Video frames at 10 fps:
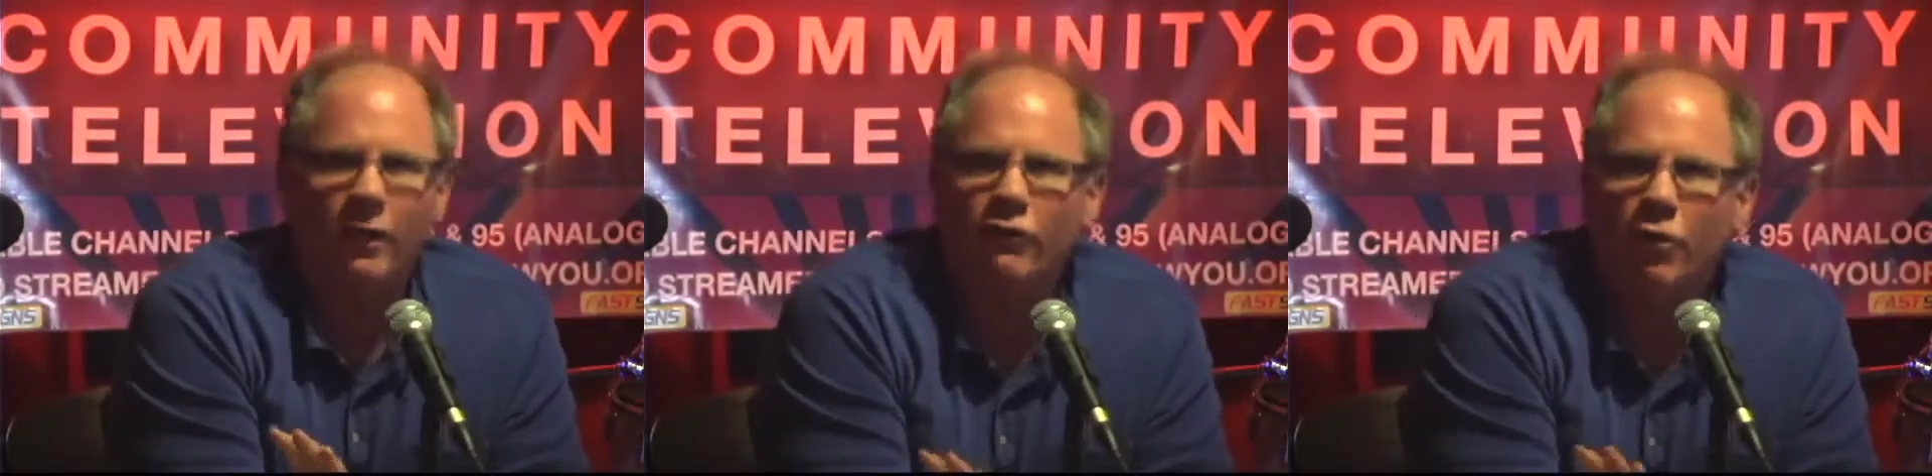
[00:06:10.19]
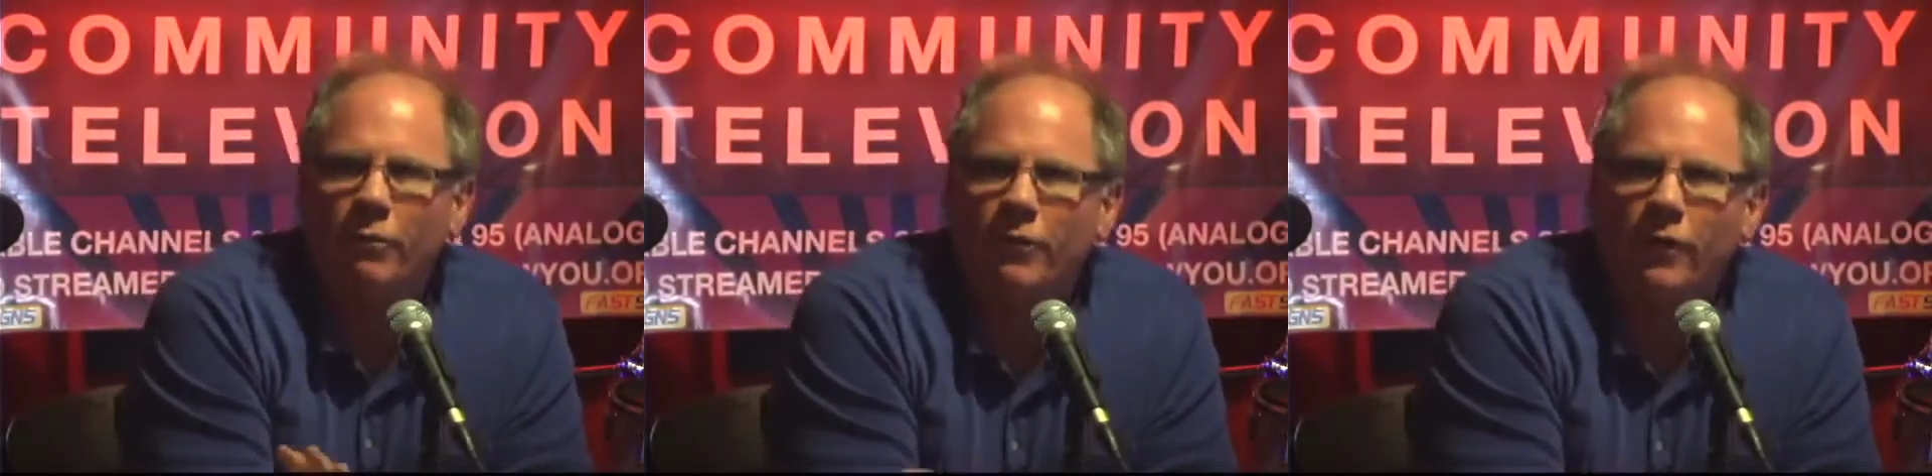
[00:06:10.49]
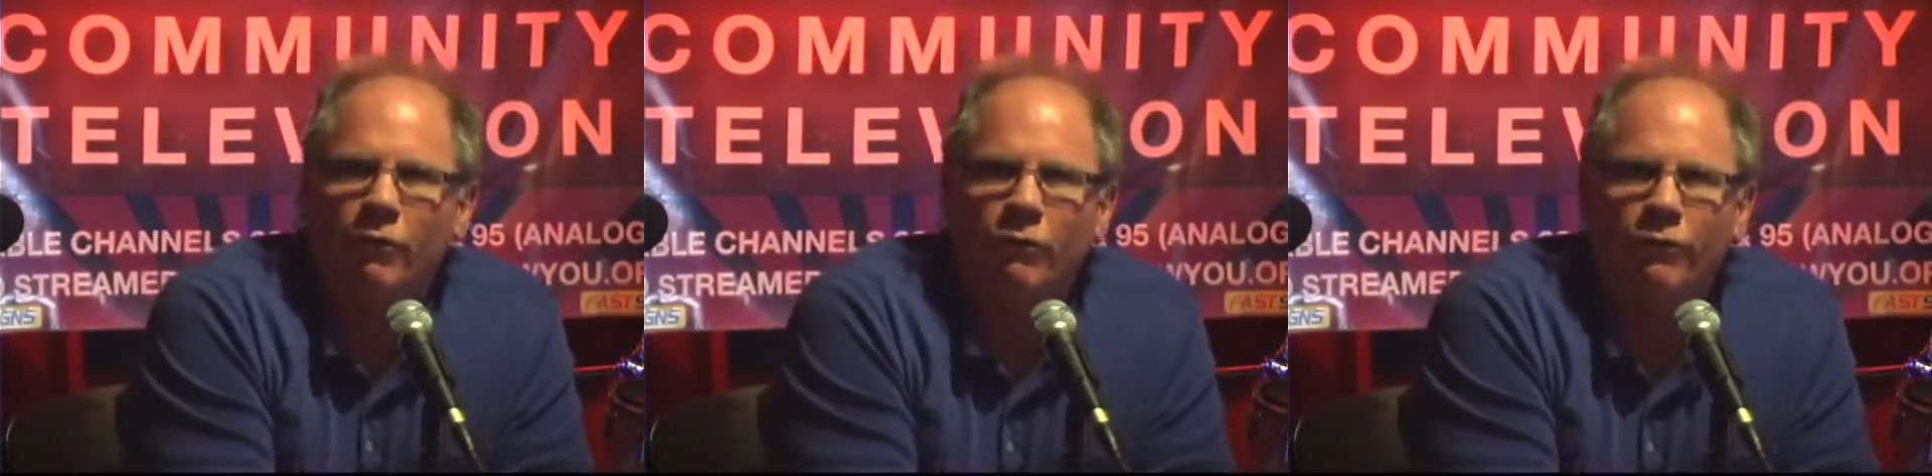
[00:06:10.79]
Let's hope that they
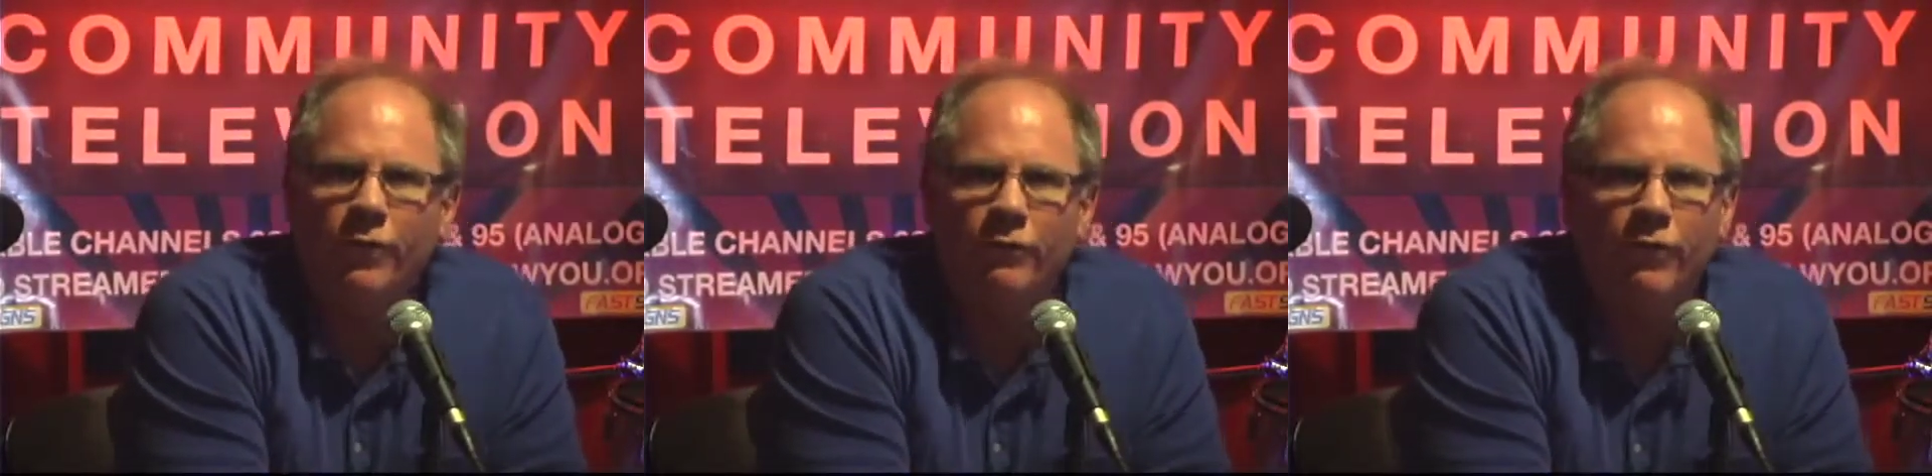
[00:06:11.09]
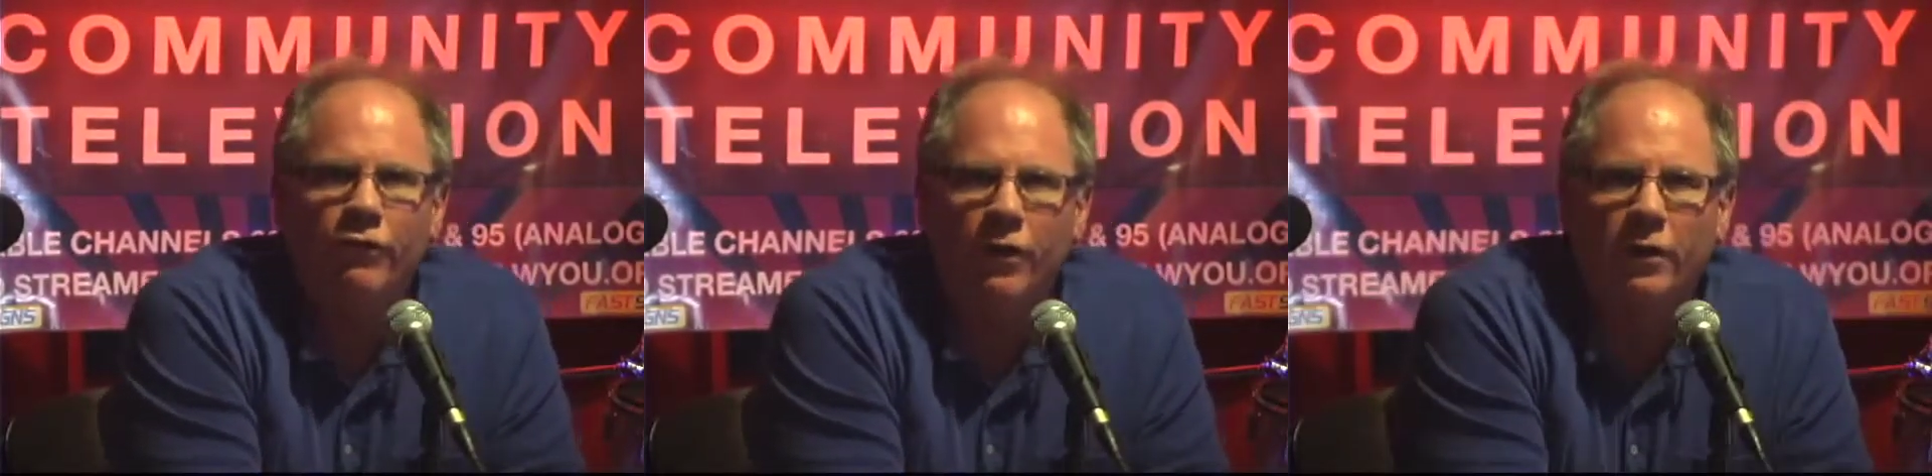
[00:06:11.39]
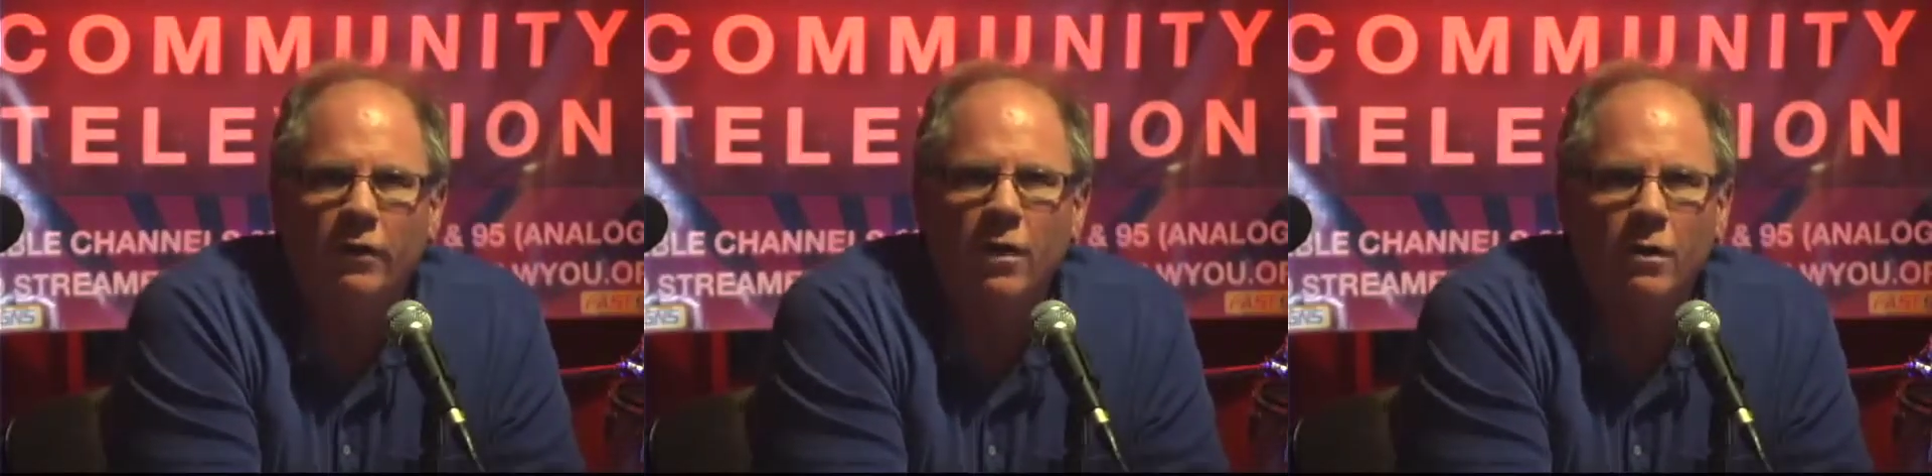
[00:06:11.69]
don't revisit it.